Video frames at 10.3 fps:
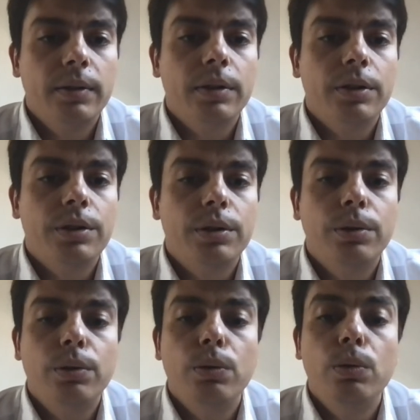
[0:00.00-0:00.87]

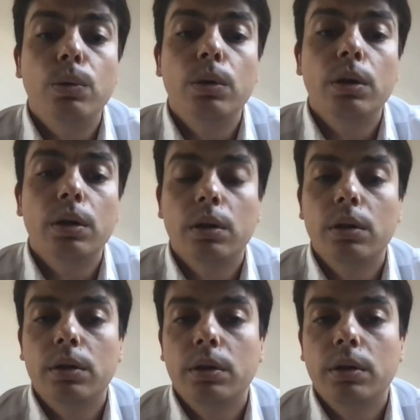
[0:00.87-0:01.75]
So
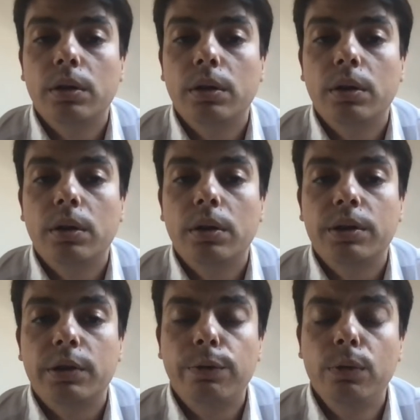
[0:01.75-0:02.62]

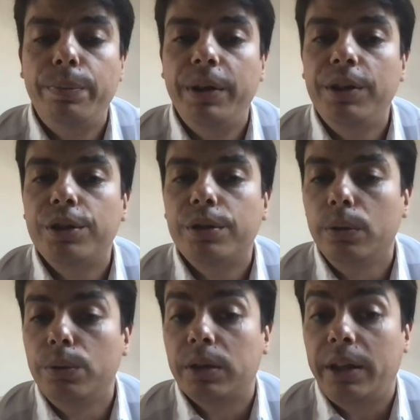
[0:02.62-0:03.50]
the full picture
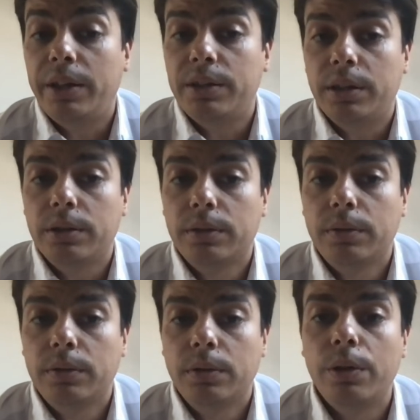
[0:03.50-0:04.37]
looks like that.
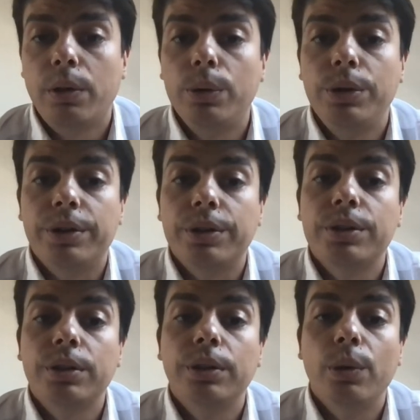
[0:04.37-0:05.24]

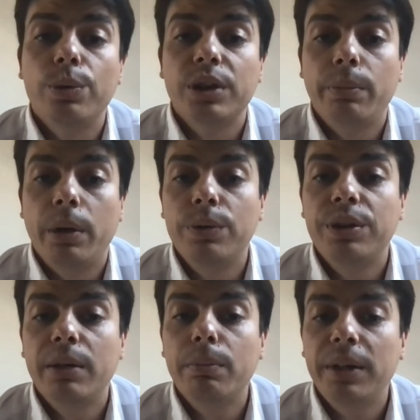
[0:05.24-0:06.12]
Routers knows about
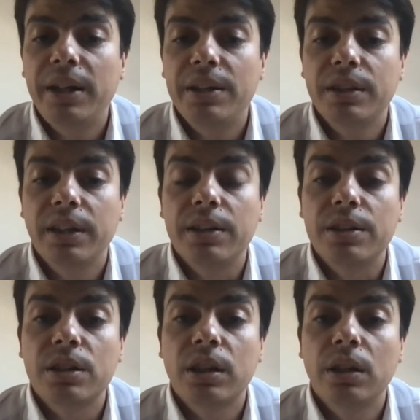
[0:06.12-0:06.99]
templates and
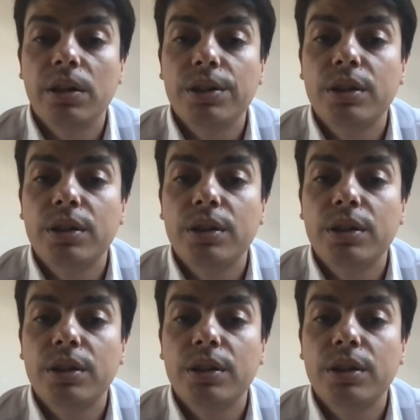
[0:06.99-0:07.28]
slots.